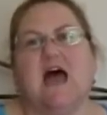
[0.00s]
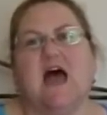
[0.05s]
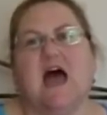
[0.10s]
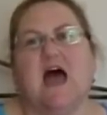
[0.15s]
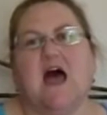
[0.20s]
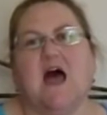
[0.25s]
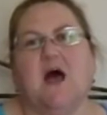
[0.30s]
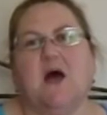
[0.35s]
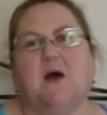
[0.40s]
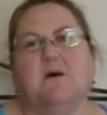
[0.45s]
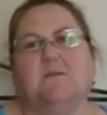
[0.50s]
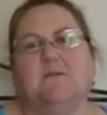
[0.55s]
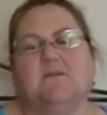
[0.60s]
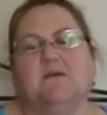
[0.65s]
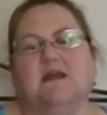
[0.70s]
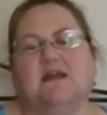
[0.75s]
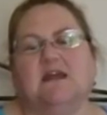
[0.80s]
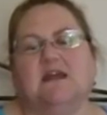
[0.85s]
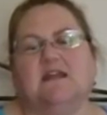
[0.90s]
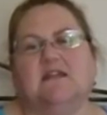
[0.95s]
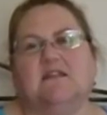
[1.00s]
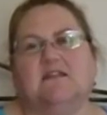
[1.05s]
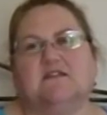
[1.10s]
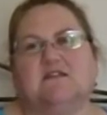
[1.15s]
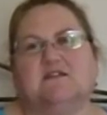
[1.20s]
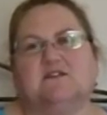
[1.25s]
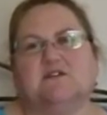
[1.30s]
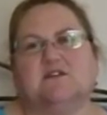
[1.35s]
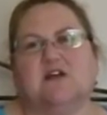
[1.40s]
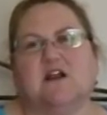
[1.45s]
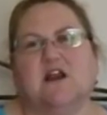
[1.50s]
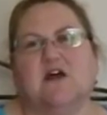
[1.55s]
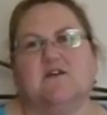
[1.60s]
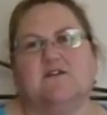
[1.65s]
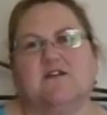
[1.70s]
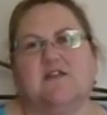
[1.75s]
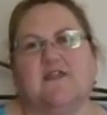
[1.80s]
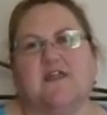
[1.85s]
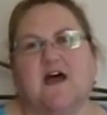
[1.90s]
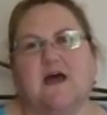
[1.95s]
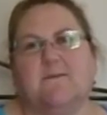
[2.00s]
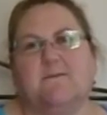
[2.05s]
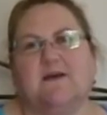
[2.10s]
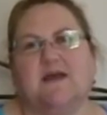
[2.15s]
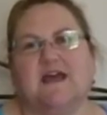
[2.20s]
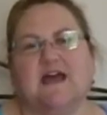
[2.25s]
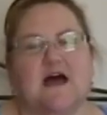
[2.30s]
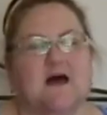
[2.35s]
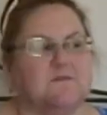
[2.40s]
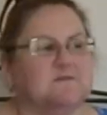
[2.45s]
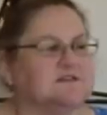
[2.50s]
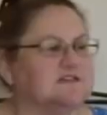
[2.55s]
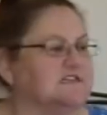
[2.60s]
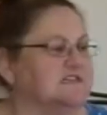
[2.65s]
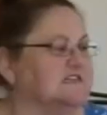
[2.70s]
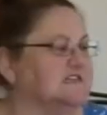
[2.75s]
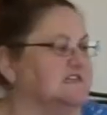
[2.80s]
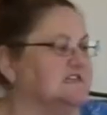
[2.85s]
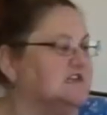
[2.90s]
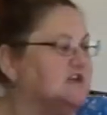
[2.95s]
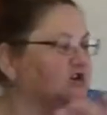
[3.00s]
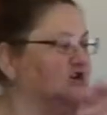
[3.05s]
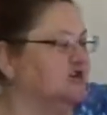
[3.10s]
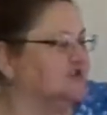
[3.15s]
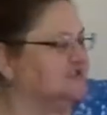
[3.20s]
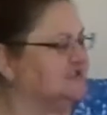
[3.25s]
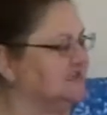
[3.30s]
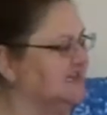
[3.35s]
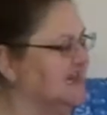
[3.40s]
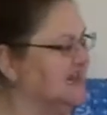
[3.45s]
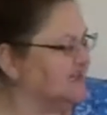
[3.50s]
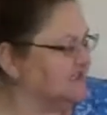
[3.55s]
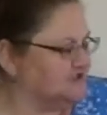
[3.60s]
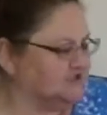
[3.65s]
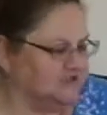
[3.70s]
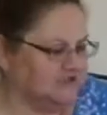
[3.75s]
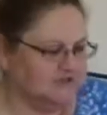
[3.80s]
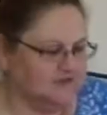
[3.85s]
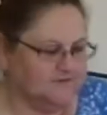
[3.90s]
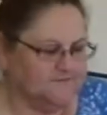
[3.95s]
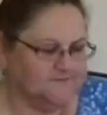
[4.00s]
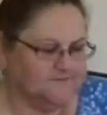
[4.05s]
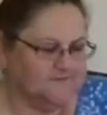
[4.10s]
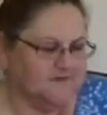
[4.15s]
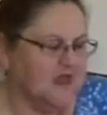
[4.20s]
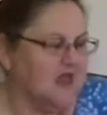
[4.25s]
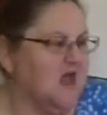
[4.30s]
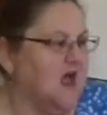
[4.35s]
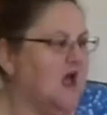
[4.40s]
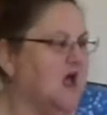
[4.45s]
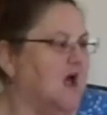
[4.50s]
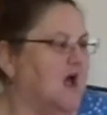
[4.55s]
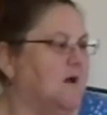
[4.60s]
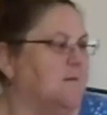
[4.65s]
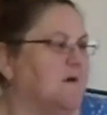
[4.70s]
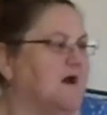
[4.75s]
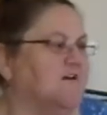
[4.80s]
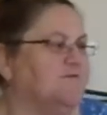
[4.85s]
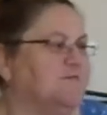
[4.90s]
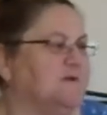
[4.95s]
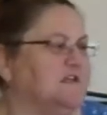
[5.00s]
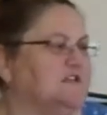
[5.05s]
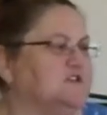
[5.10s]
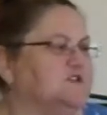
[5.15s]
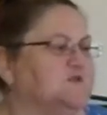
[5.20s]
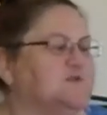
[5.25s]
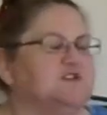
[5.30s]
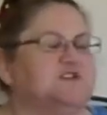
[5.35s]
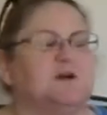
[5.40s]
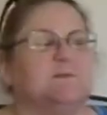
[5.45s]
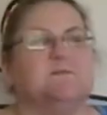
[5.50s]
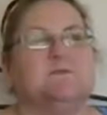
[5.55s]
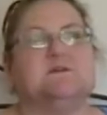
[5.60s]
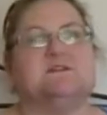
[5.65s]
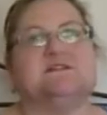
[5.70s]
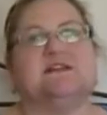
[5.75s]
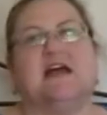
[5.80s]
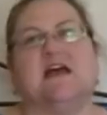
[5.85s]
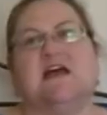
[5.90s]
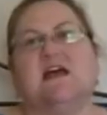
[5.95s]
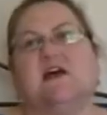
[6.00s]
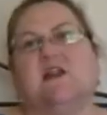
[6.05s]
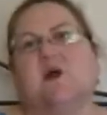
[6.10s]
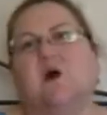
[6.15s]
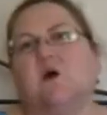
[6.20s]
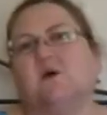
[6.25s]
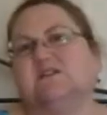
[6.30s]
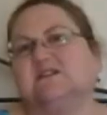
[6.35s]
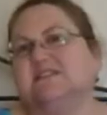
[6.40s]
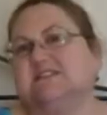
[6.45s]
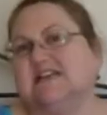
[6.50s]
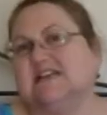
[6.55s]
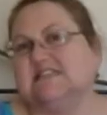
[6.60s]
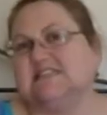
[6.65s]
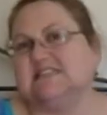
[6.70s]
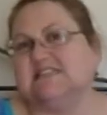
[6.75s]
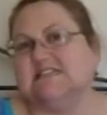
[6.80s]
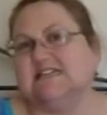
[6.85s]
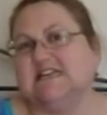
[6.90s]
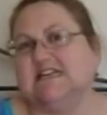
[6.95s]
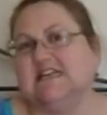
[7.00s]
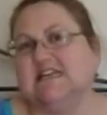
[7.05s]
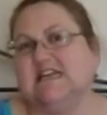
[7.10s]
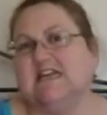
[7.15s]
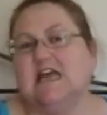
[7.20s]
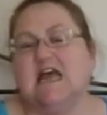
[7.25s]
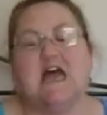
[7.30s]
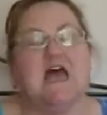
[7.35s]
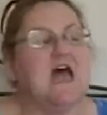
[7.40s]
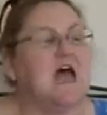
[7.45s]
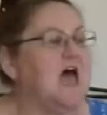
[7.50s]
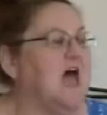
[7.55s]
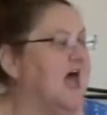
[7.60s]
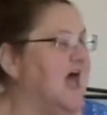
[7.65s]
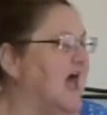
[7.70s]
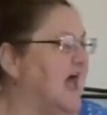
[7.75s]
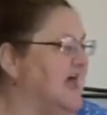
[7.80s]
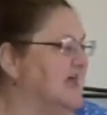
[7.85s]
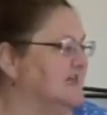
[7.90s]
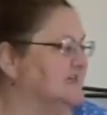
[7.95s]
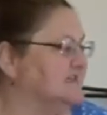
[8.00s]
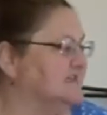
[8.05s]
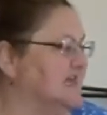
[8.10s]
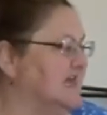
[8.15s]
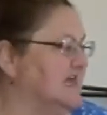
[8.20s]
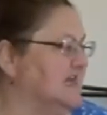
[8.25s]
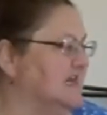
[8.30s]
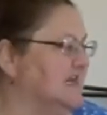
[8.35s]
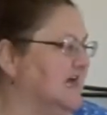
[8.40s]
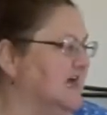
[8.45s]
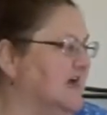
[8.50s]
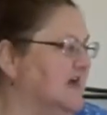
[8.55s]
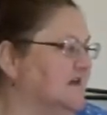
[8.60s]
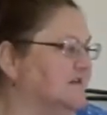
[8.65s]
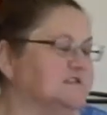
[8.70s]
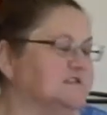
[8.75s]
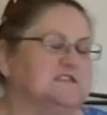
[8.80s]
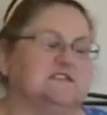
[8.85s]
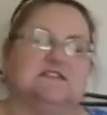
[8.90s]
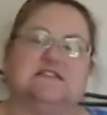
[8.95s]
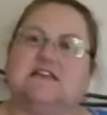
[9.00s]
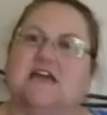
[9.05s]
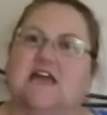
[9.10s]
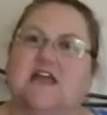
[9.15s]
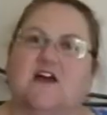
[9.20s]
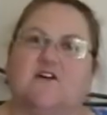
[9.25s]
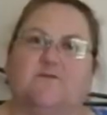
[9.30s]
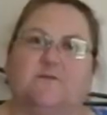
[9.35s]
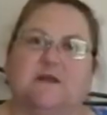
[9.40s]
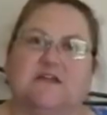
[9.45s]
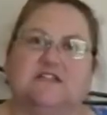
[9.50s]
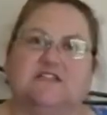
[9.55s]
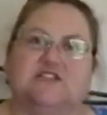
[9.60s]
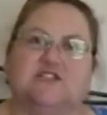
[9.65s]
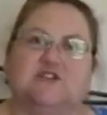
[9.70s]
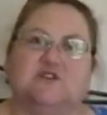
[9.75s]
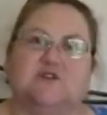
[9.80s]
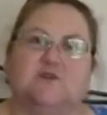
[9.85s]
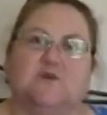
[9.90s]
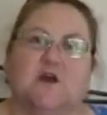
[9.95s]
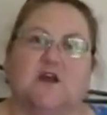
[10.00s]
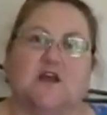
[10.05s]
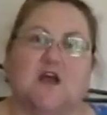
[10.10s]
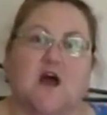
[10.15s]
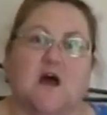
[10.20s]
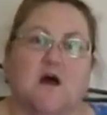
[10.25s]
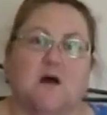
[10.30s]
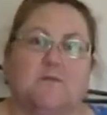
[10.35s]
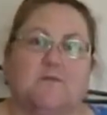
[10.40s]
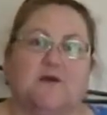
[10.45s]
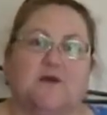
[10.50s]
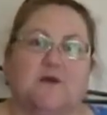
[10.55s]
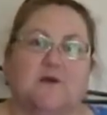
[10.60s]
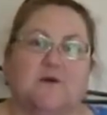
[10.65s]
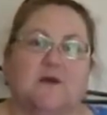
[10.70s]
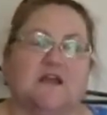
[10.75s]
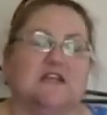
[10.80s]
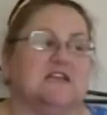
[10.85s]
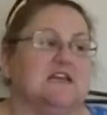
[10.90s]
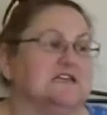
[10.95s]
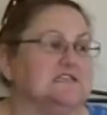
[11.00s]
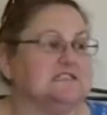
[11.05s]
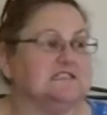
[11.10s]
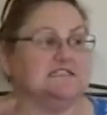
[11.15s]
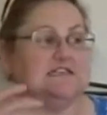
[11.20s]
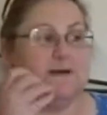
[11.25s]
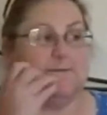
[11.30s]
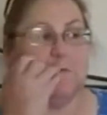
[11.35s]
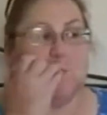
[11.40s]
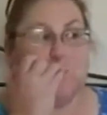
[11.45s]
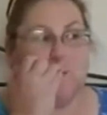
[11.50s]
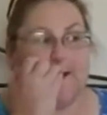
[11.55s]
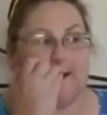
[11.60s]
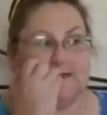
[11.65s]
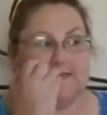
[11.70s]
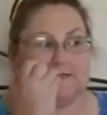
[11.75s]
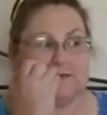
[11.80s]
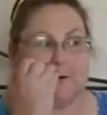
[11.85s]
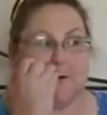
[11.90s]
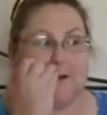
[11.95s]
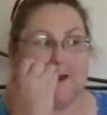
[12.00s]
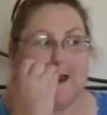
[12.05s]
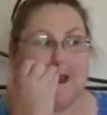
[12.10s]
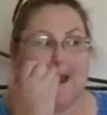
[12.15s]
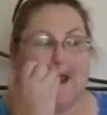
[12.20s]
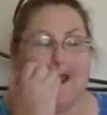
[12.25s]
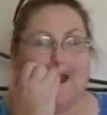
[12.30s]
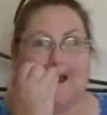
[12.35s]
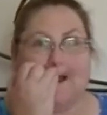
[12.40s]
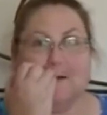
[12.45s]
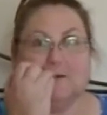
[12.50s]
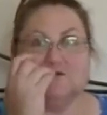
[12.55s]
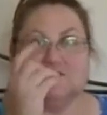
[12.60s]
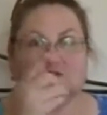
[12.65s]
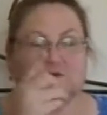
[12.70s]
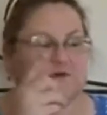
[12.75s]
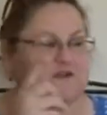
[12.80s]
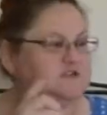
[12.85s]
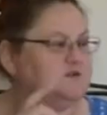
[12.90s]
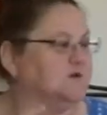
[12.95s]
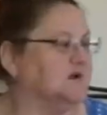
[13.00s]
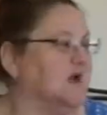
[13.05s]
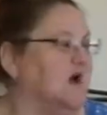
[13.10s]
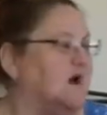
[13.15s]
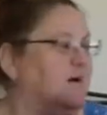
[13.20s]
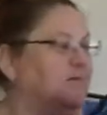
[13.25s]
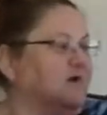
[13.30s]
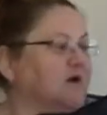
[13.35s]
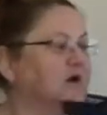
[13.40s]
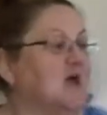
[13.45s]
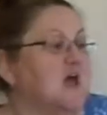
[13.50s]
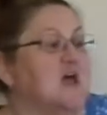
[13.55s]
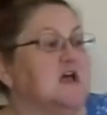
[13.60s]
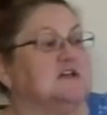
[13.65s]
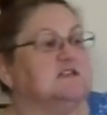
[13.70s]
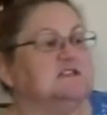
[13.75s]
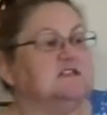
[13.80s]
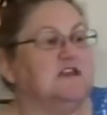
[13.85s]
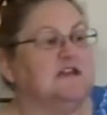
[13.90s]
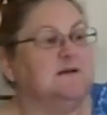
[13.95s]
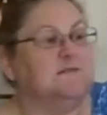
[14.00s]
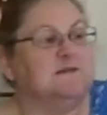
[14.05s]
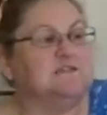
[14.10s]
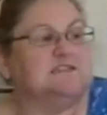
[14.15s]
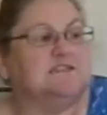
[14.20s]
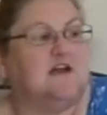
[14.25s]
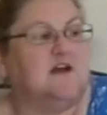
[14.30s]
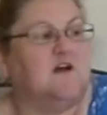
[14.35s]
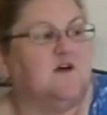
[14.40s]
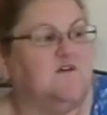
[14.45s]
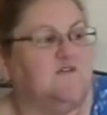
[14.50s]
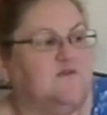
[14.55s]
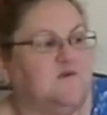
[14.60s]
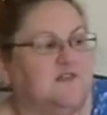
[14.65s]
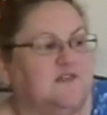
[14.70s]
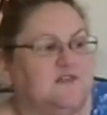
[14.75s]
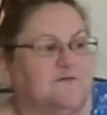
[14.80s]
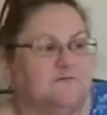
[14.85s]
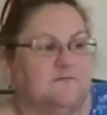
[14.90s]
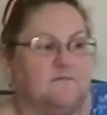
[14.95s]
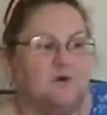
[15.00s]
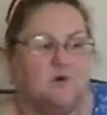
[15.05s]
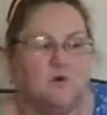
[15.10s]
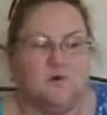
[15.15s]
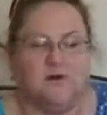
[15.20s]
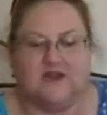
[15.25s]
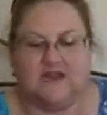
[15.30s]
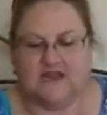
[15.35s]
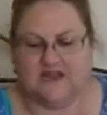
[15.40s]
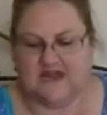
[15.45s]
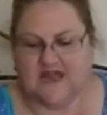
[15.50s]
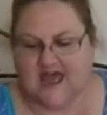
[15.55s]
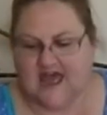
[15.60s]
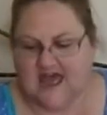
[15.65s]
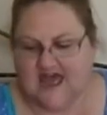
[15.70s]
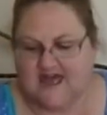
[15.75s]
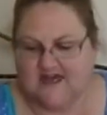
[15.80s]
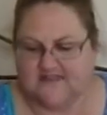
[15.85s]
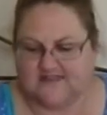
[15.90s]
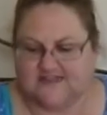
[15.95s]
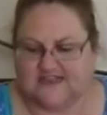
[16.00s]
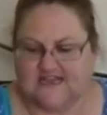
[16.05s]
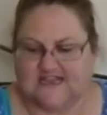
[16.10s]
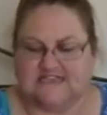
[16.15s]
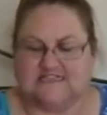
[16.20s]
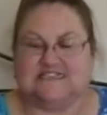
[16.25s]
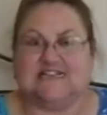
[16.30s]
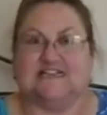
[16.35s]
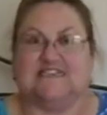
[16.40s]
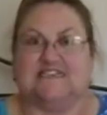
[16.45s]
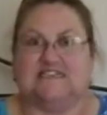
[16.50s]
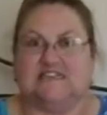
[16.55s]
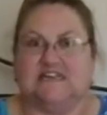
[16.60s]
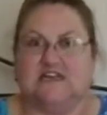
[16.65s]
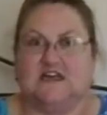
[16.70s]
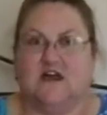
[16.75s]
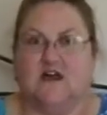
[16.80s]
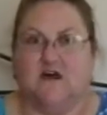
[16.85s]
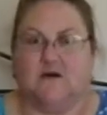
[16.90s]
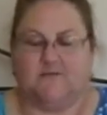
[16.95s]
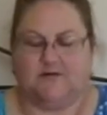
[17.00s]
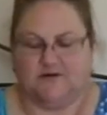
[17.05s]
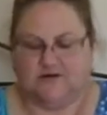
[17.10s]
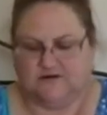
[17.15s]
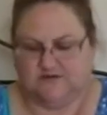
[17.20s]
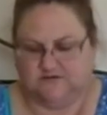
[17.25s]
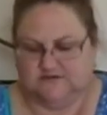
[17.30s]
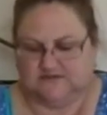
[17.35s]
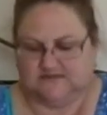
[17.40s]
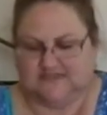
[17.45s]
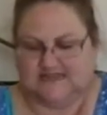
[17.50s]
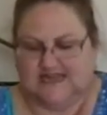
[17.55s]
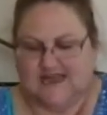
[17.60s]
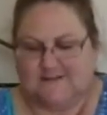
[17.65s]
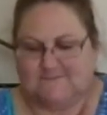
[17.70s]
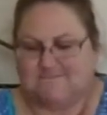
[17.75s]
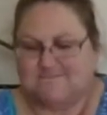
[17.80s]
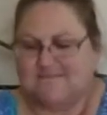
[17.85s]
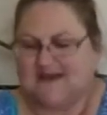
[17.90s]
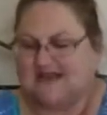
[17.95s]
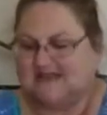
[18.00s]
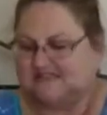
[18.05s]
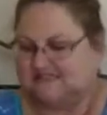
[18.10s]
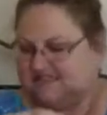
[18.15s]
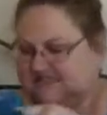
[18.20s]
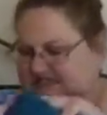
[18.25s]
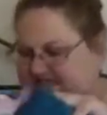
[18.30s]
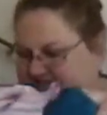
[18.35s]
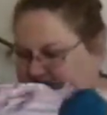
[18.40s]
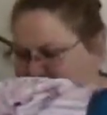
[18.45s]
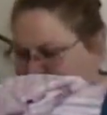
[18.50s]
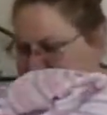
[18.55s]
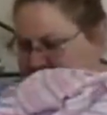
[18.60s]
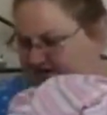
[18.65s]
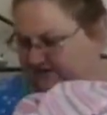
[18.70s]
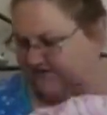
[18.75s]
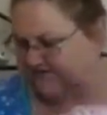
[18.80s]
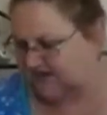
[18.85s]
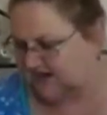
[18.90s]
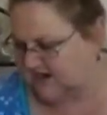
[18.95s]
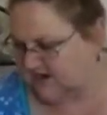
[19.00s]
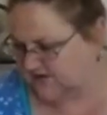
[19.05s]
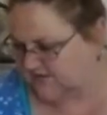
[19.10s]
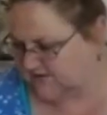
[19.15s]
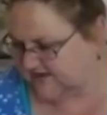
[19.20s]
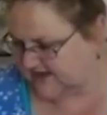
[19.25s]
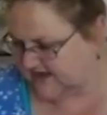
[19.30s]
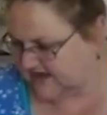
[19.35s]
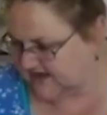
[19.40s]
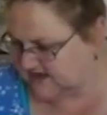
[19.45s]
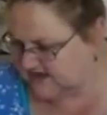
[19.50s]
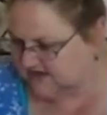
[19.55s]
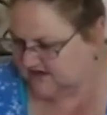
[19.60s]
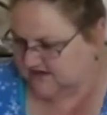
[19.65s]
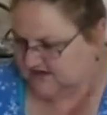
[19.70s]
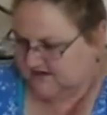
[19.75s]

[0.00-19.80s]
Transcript: in the sort of clothing that I pick up. So this is a good selection. I've been to a Jumble sale on Saturday, and then today I've been to a Carbo, and yesterday morning, sorry, I also went to a Carbo. So let me start off with the morning at the Saturday Carbo. Didn't get masses of clothing.